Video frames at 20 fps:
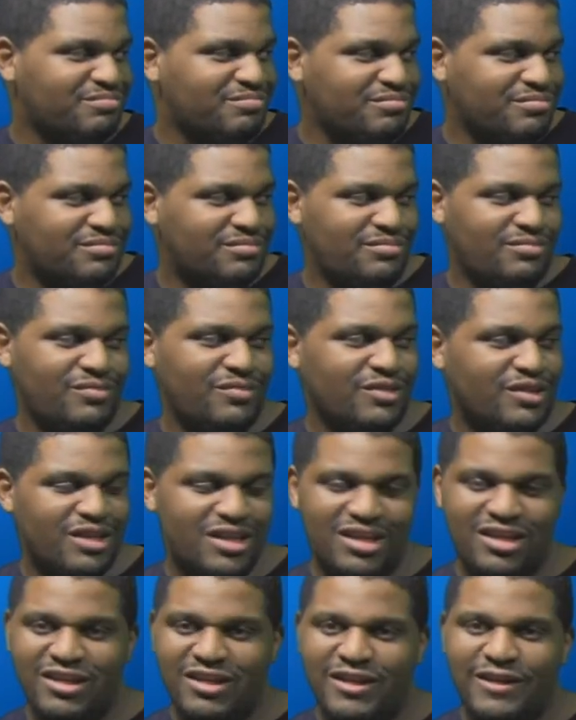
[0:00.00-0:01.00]

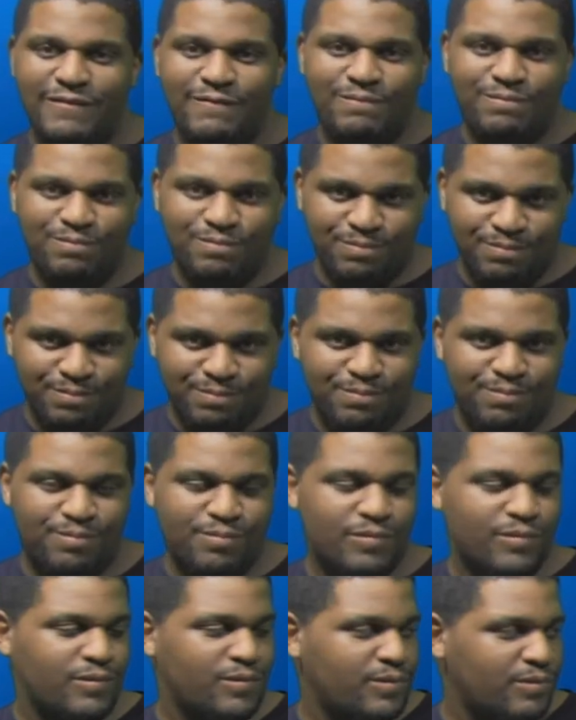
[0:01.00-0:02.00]

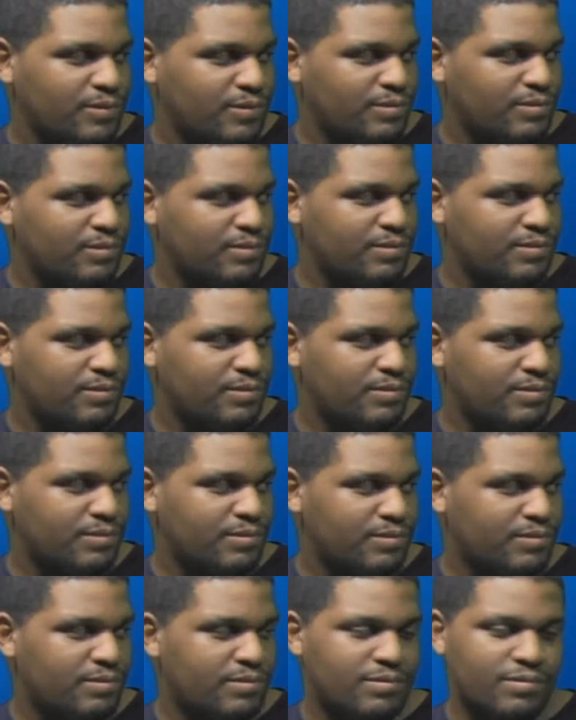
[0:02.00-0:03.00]

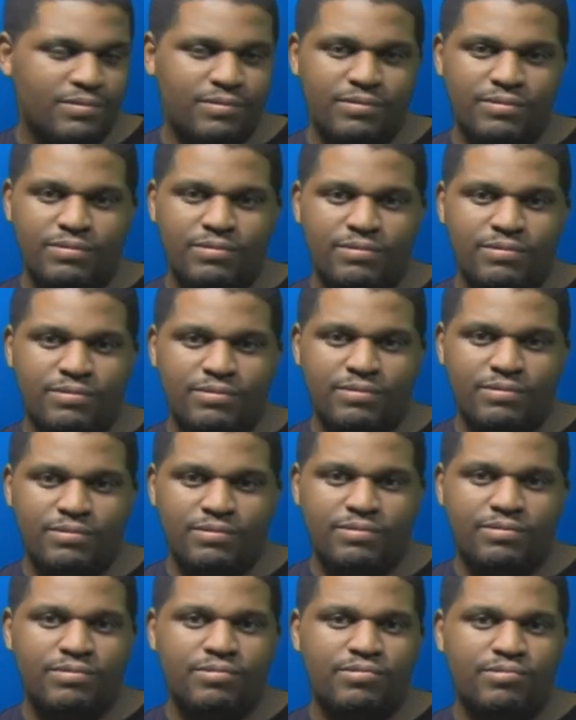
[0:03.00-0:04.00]

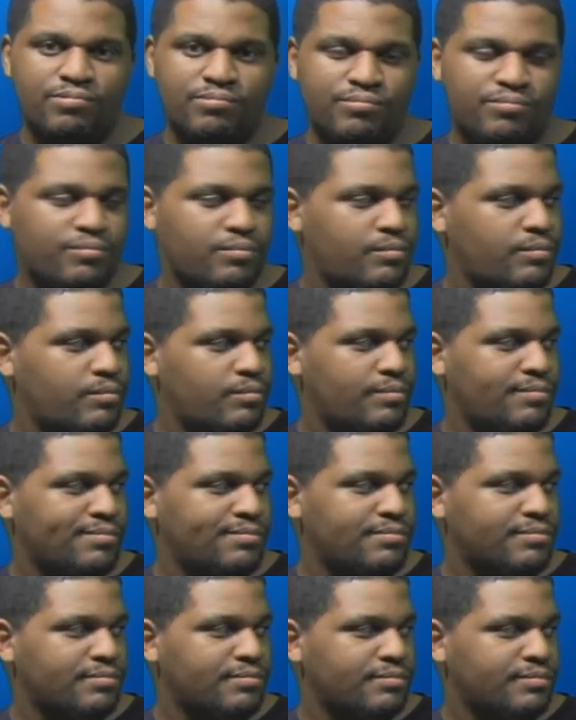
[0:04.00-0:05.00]

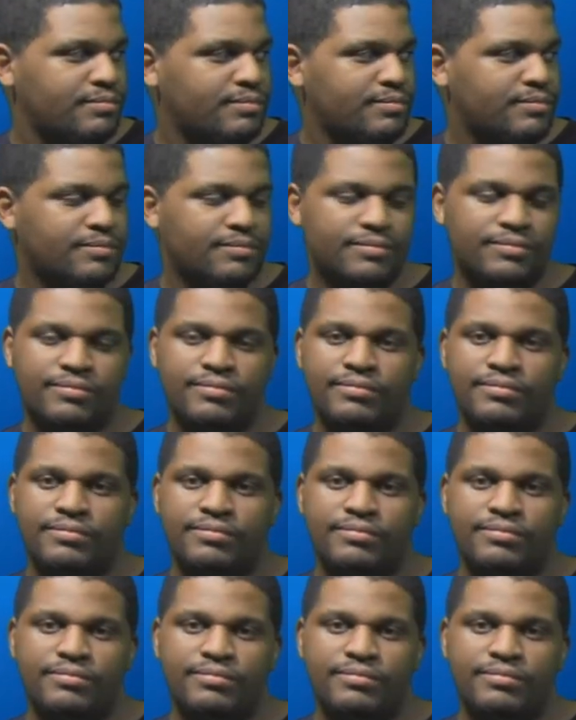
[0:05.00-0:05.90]
This person isn't speaking.